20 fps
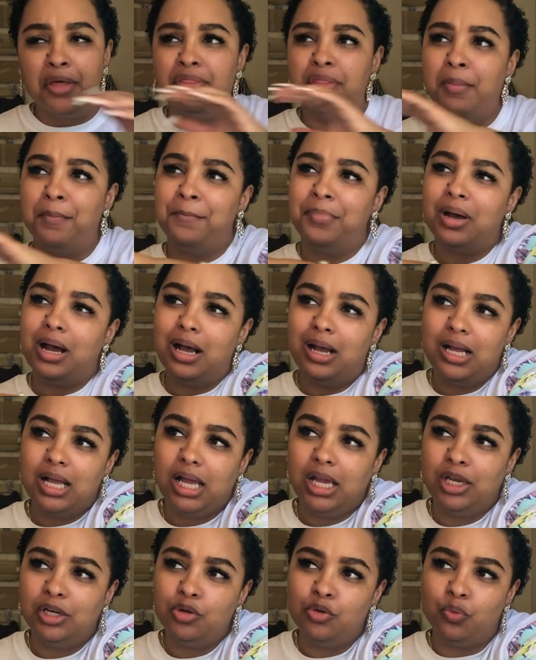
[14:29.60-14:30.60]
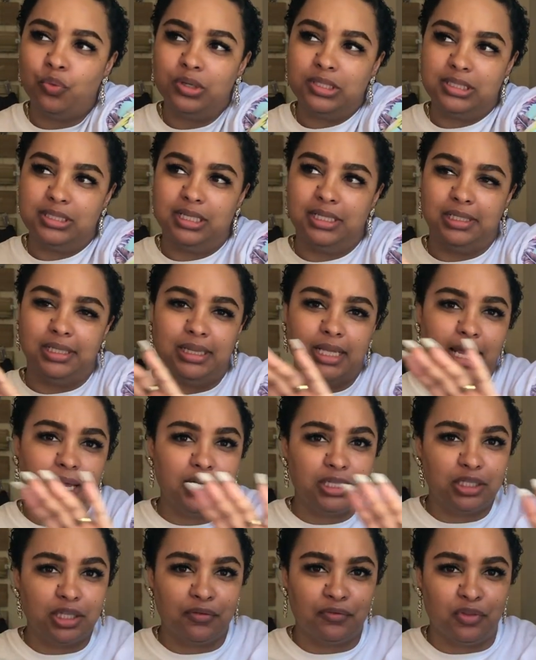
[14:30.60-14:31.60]
the pond was the
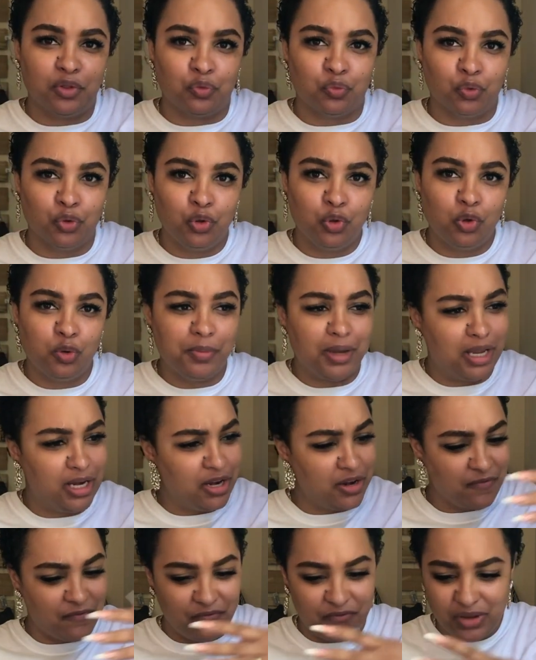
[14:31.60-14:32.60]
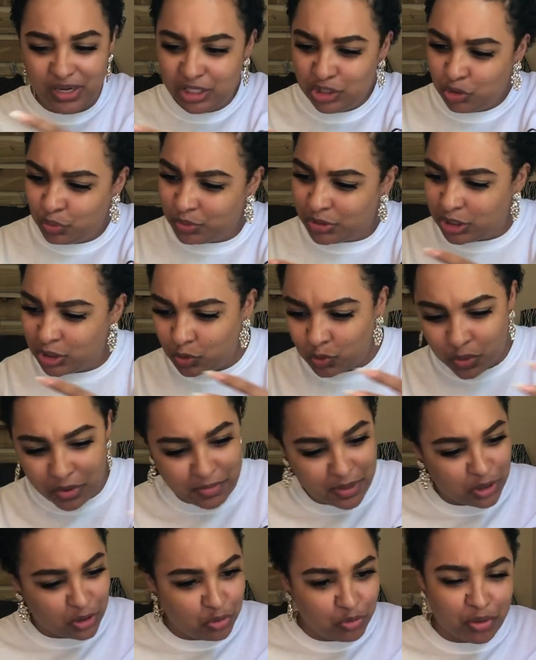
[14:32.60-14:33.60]
length of the room, and the fish was
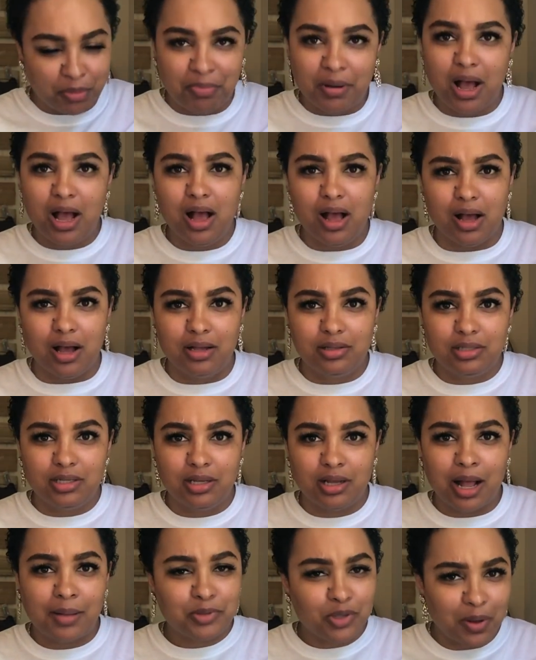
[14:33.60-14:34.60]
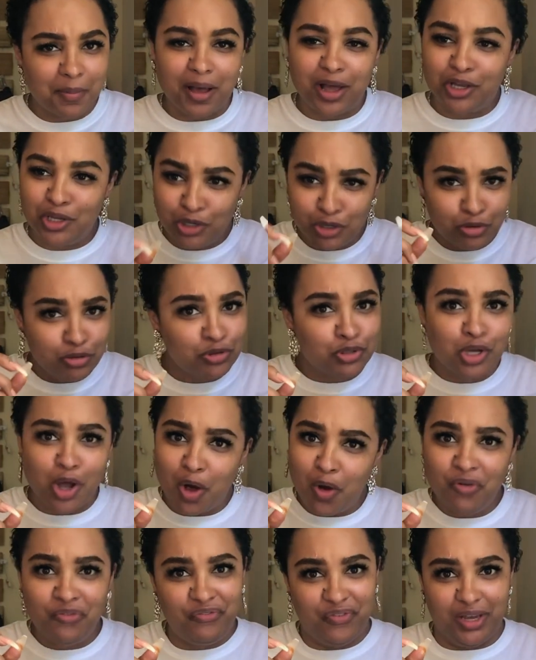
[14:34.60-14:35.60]
swimming through the pond. I'm talking about huge
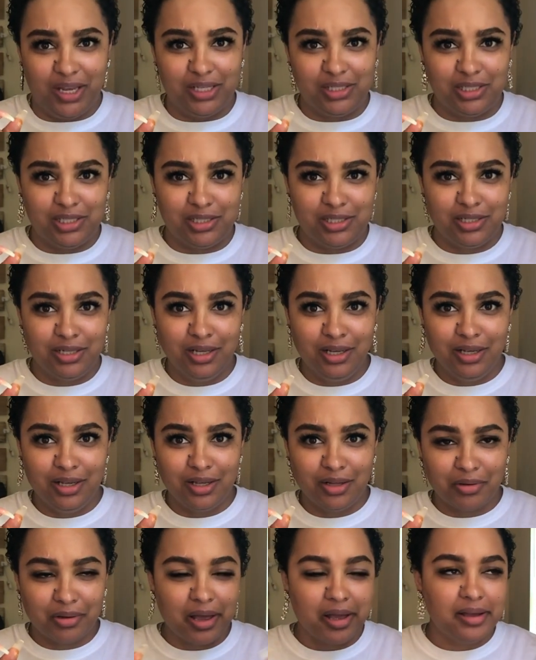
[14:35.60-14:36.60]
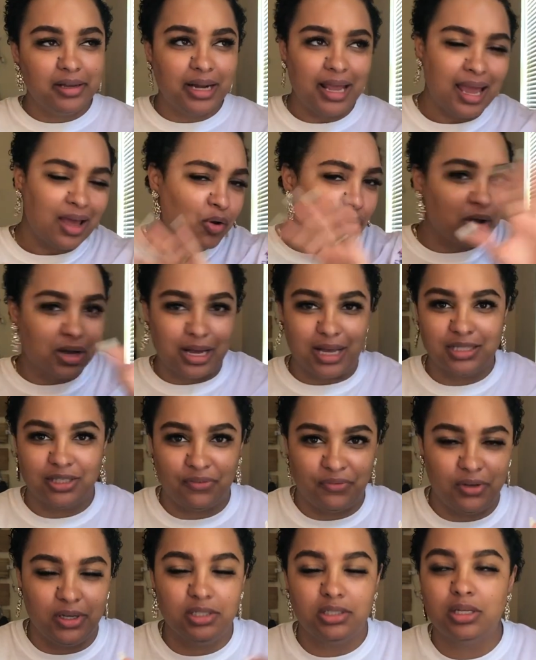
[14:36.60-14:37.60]
goldfish, okay? They had all kinds
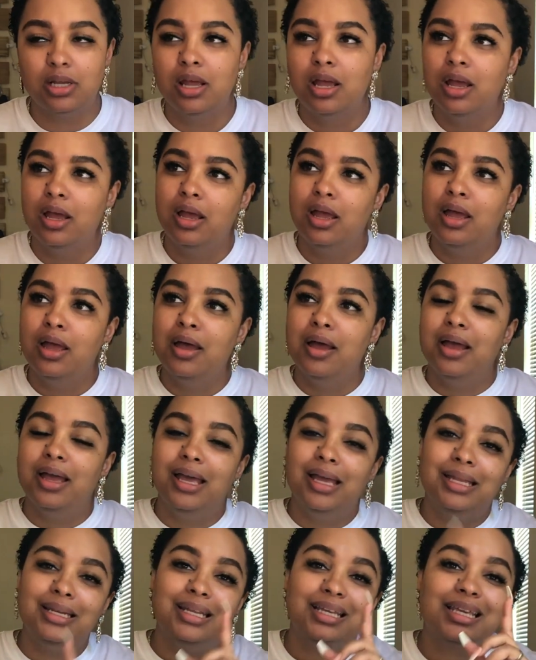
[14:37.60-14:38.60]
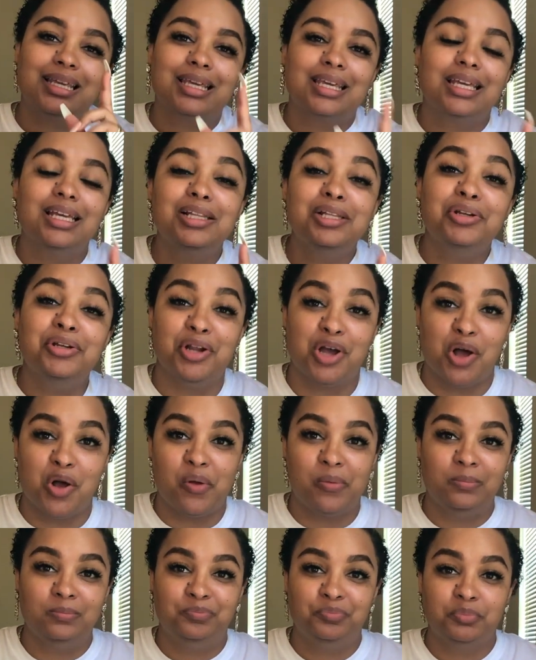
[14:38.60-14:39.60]
of fish. The killer,
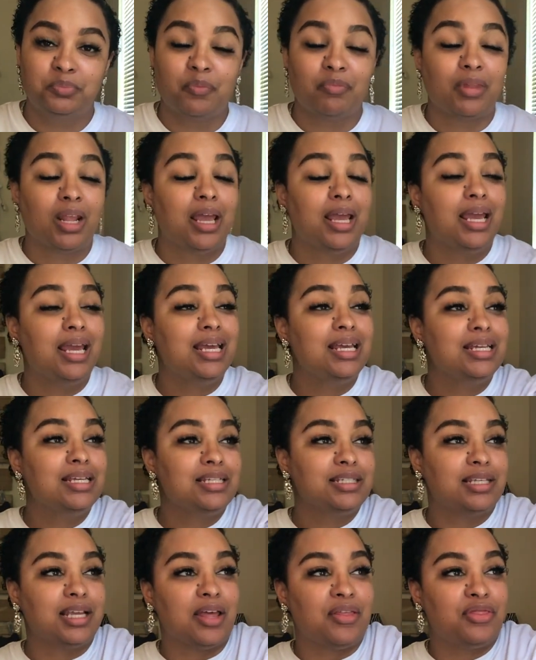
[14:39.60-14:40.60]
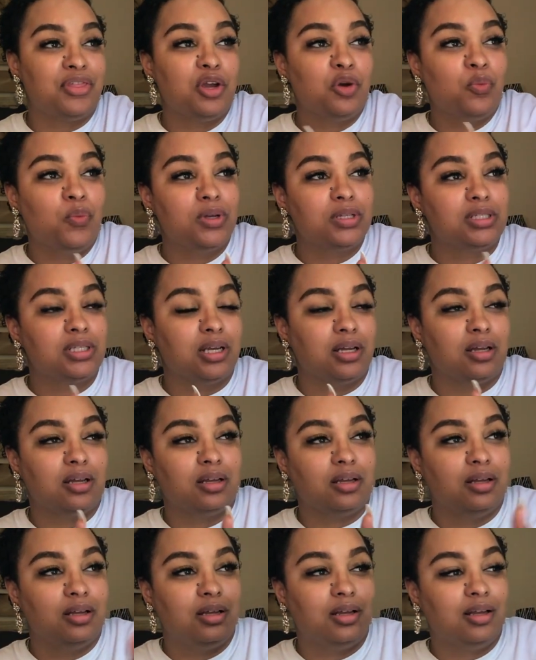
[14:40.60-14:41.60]
though, is there was
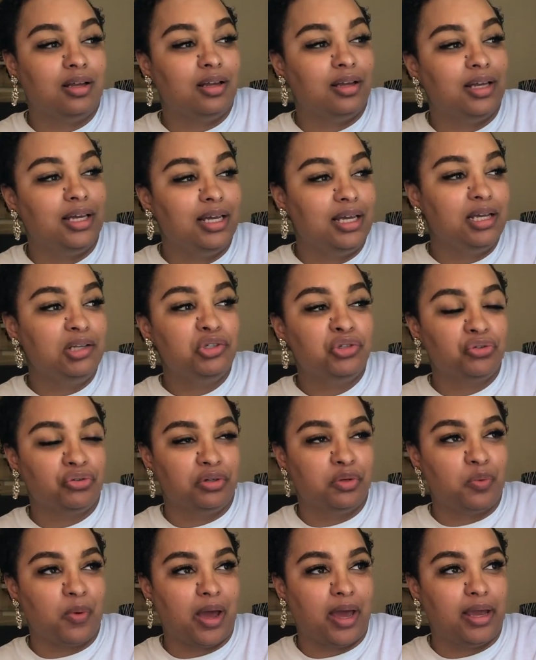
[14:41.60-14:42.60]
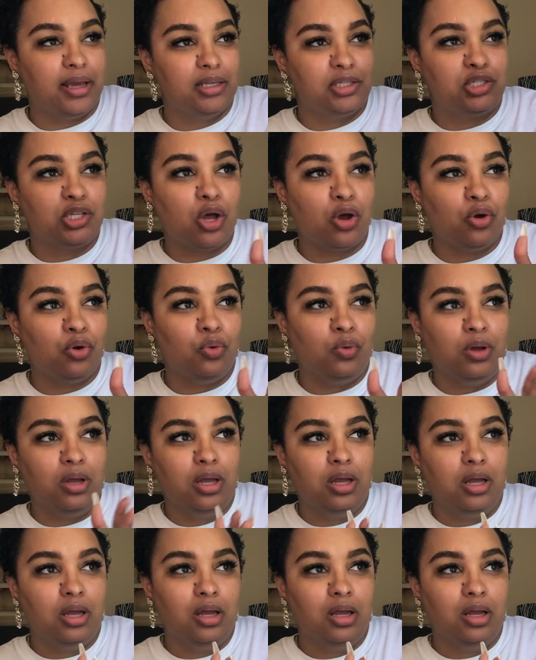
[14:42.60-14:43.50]
a entryway. So